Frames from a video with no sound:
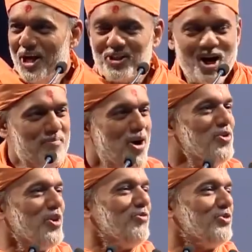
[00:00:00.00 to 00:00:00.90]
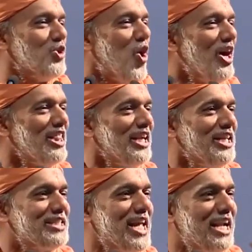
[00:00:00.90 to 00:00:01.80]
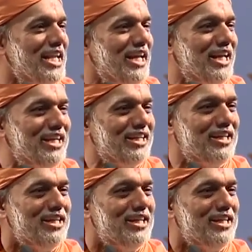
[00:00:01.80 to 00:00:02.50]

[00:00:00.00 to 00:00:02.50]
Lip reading: The amount of joy that he is getting